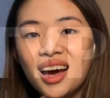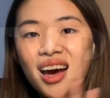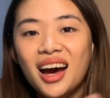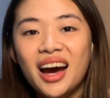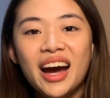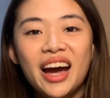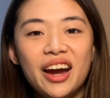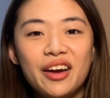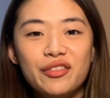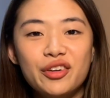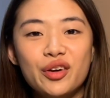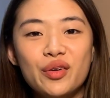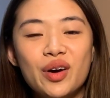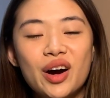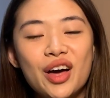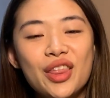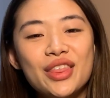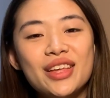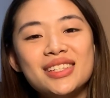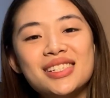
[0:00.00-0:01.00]
Hi
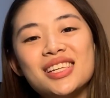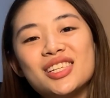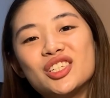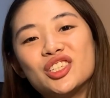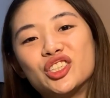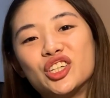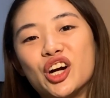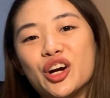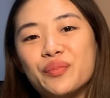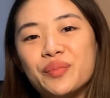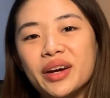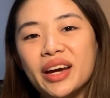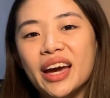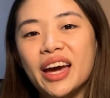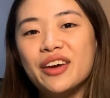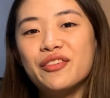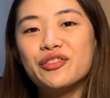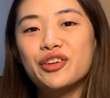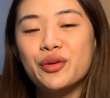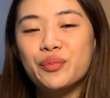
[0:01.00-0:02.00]
everyone, this is Charm
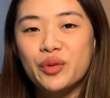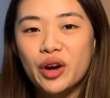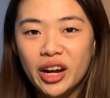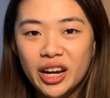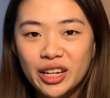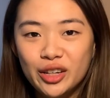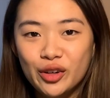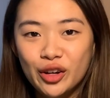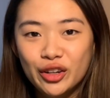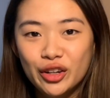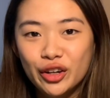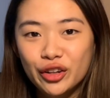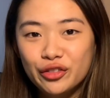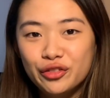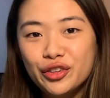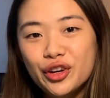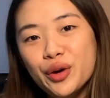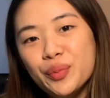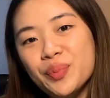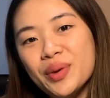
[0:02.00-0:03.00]
again from Ready to Adult
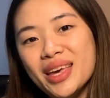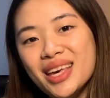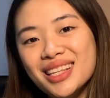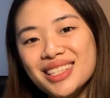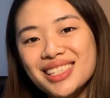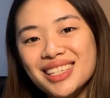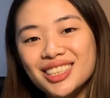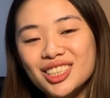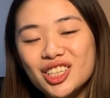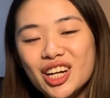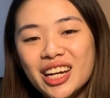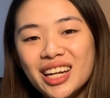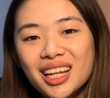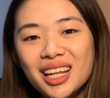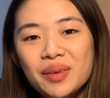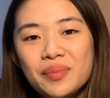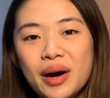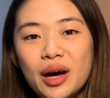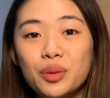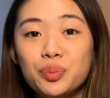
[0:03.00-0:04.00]
Philippines, a channel
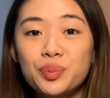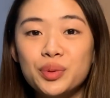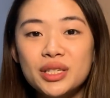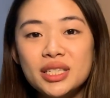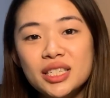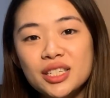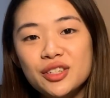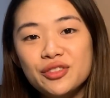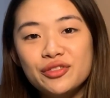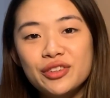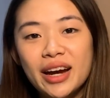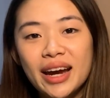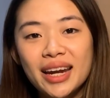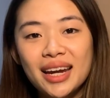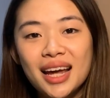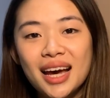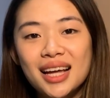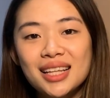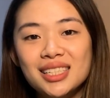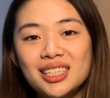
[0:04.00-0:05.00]
about personal
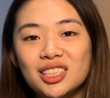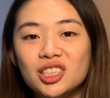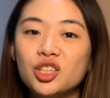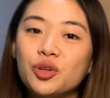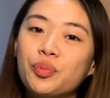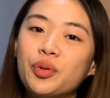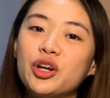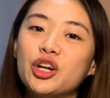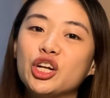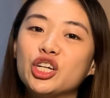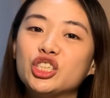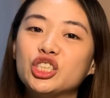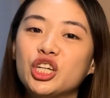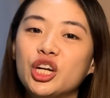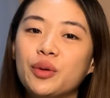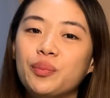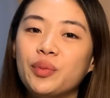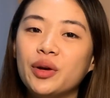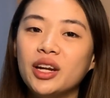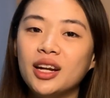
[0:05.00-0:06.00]
finance,
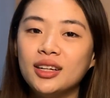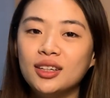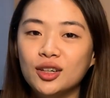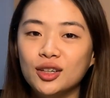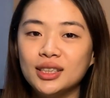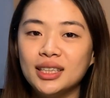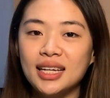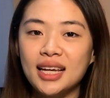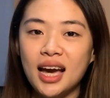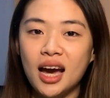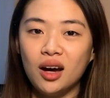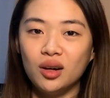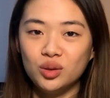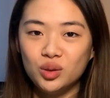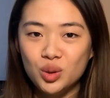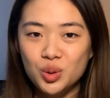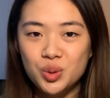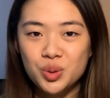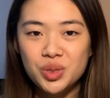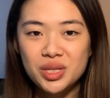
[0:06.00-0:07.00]
entrepreneurship, and adulting
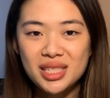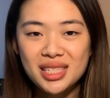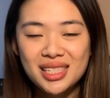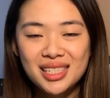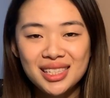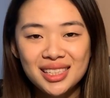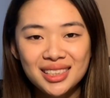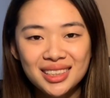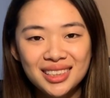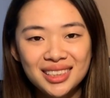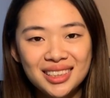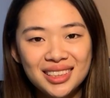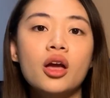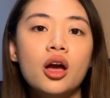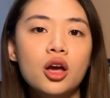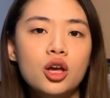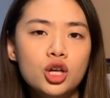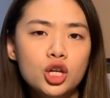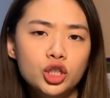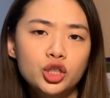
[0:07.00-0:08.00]
how-tos.
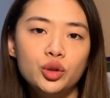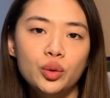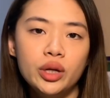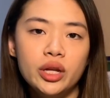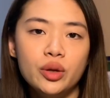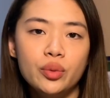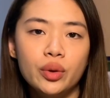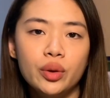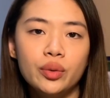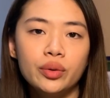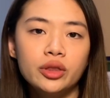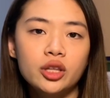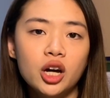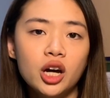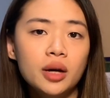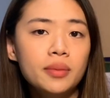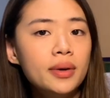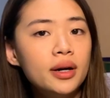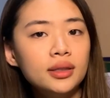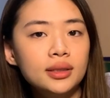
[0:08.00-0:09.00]
Usually, when we
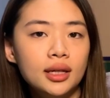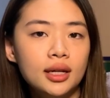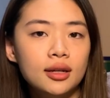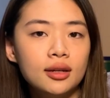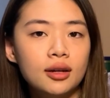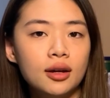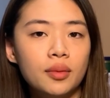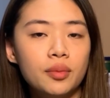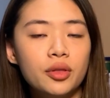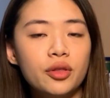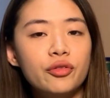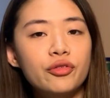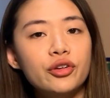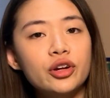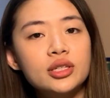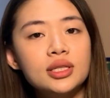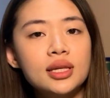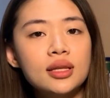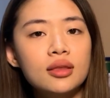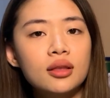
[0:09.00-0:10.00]
talk about income, the
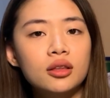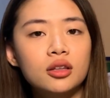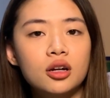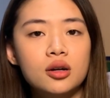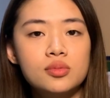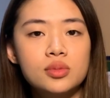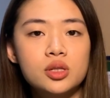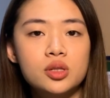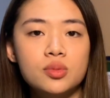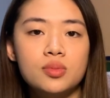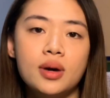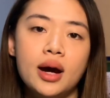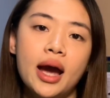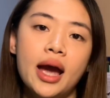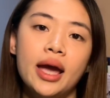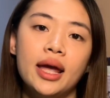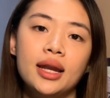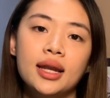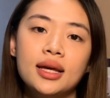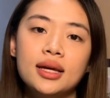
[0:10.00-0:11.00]
first thing that comes to
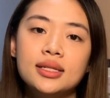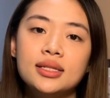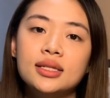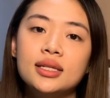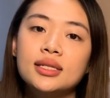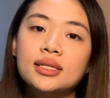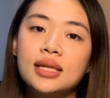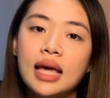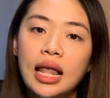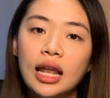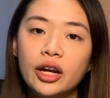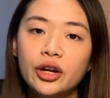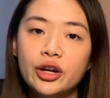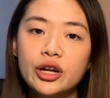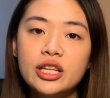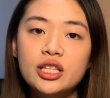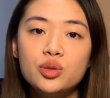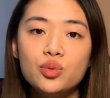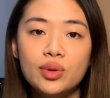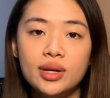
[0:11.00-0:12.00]
mind is the
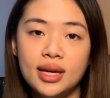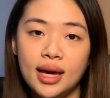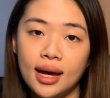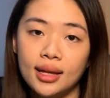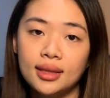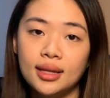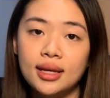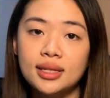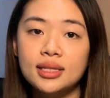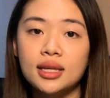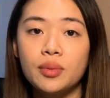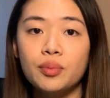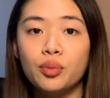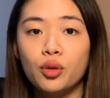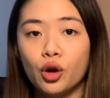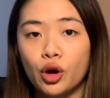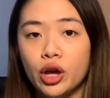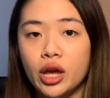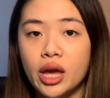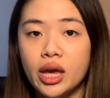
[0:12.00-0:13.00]
salaries we get as
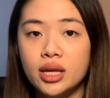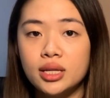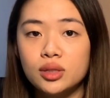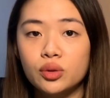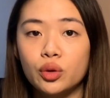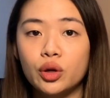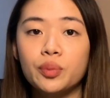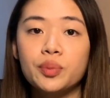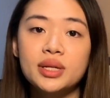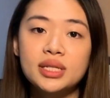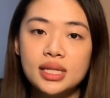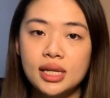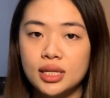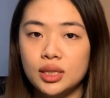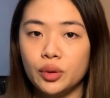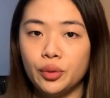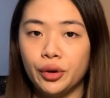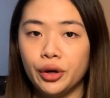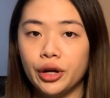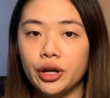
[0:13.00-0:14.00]
employees or business
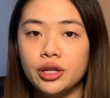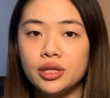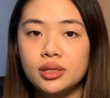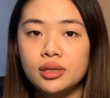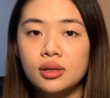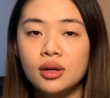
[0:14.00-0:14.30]
owners.